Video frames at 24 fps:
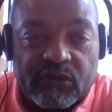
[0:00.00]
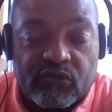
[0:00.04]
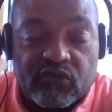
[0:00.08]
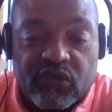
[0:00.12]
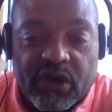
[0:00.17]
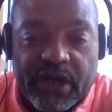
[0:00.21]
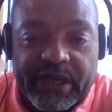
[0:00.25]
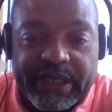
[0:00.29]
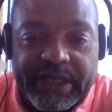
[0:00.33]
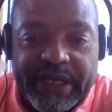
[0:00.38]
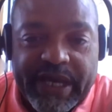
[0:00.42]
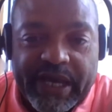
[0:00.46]

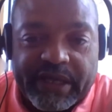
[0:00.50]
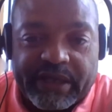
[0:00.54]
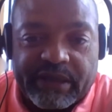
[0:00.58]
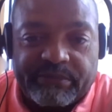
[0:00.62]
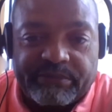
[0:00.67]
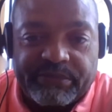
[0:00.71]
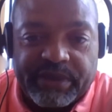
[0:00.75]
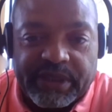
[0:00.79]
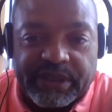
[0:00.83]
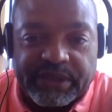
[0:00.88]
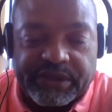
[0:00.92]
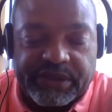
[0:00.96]
running on the
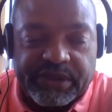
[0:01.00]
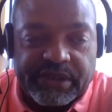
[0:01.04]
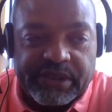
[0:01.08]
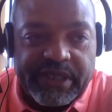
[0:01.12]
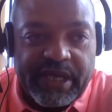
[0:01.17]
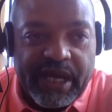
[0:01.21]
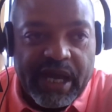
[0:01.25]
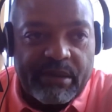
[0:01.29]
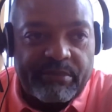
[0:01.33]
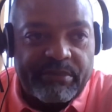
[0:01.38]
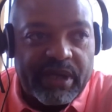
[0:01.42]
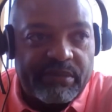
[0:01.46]
beach in
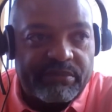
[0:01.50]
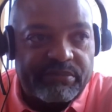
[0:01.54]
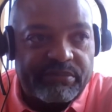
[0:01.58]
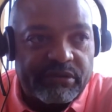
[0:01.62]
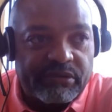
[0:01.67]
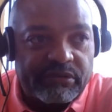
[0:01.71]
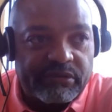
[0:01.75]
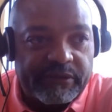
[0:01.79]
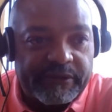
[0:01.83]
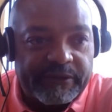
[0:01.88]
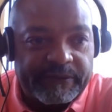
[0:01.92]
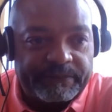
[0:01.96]
combat
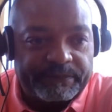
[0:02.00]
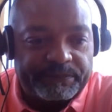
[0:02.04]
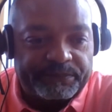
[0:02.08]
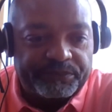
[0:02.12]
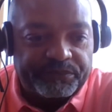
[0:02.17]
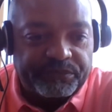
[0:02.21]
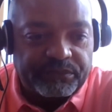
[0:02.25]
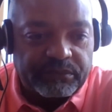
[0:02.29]
boots.